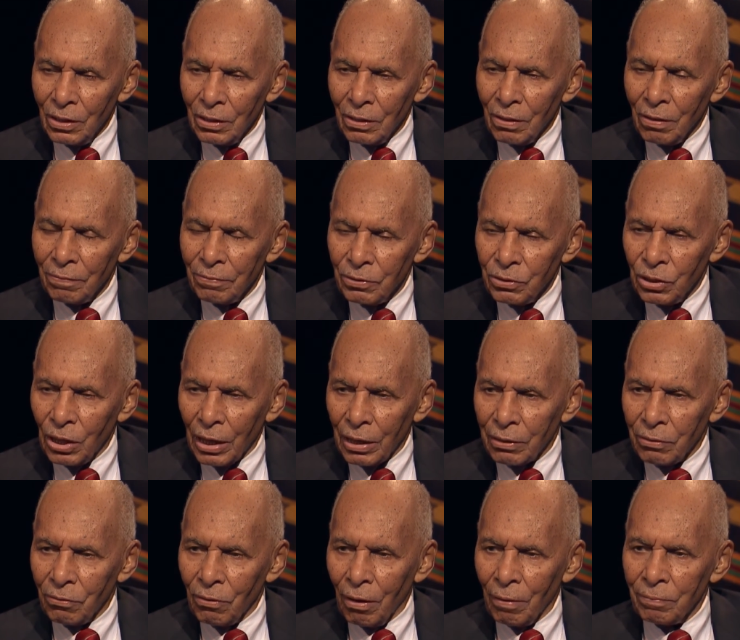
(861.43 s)
of the
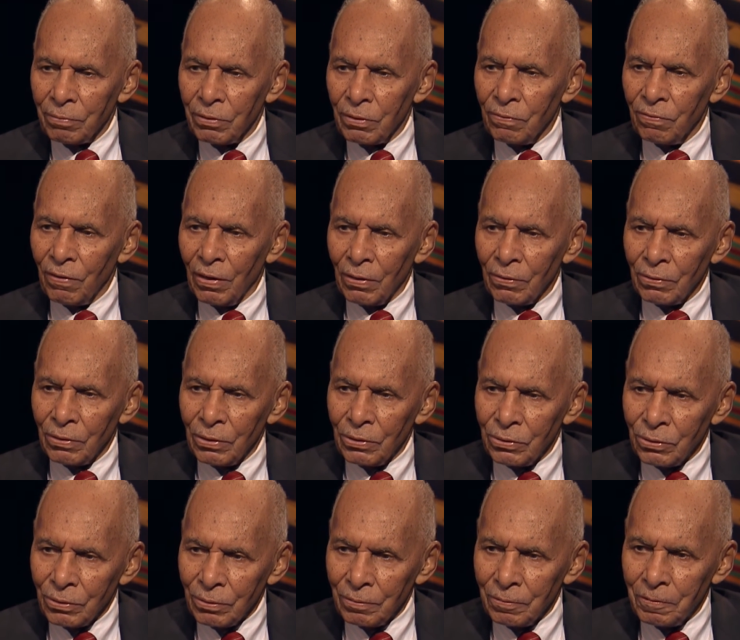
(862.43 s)
Jackie Robinson
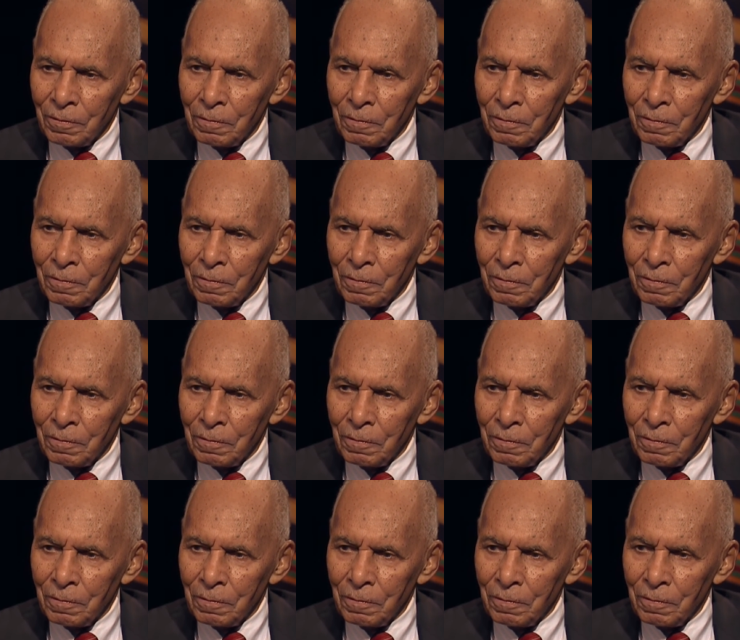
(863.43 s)
Foundation?